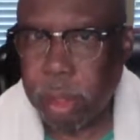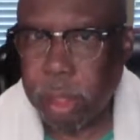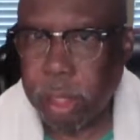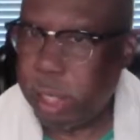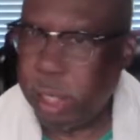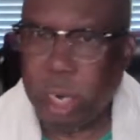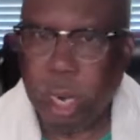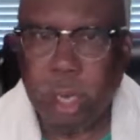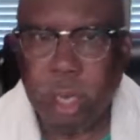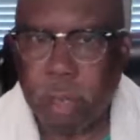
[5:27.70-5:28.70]
And it
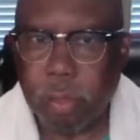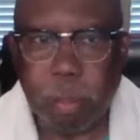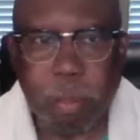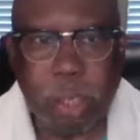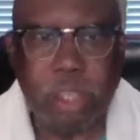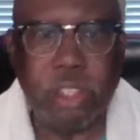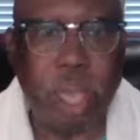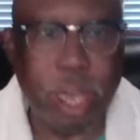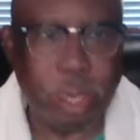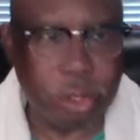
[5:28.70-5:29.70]
ain't nothing but a
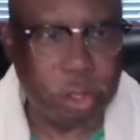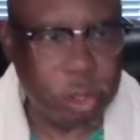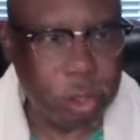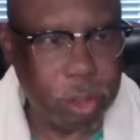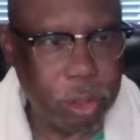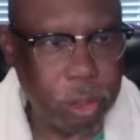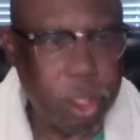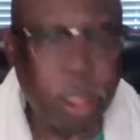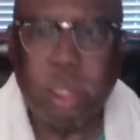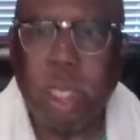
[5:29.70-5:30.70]
test.
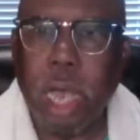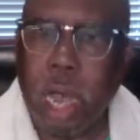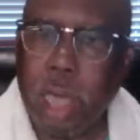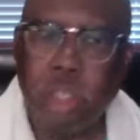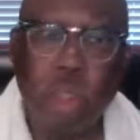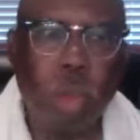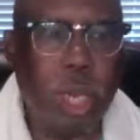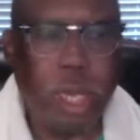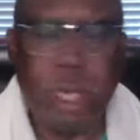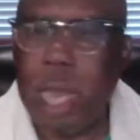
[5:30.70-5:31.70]
God is
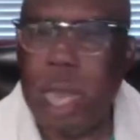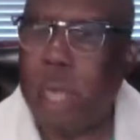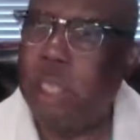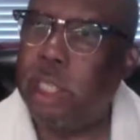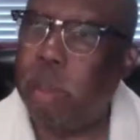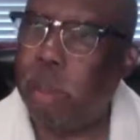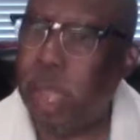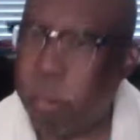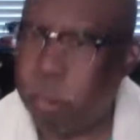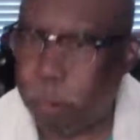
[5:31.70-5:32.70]
we not his
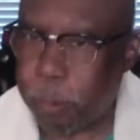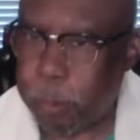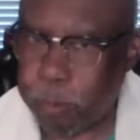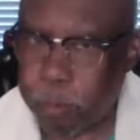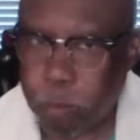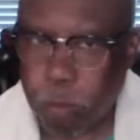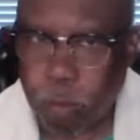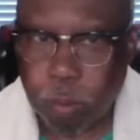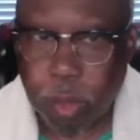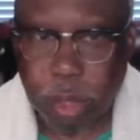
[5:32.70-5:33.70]
people.
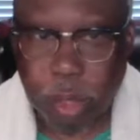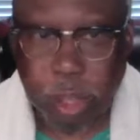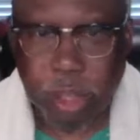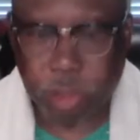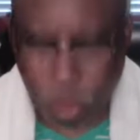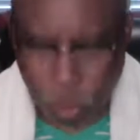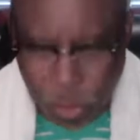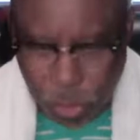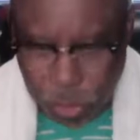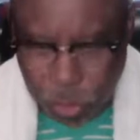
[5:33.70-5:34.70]
Let's go
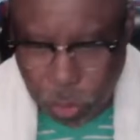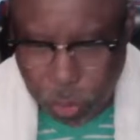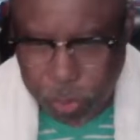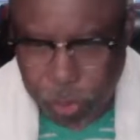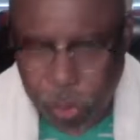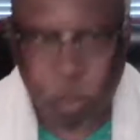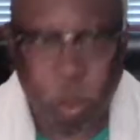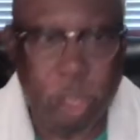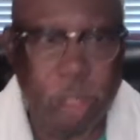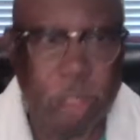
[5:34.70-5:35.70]
to the scriptures,
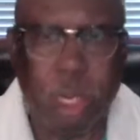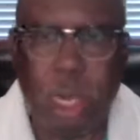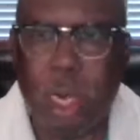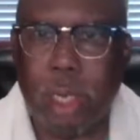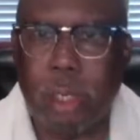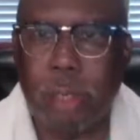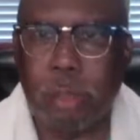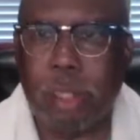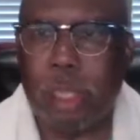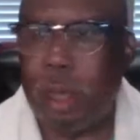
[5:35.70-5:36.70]
praise God. I'm gonna
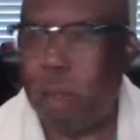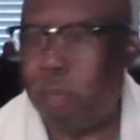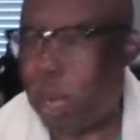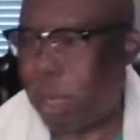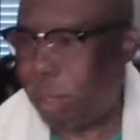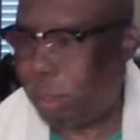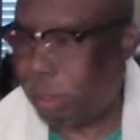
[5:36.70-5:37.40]
get off my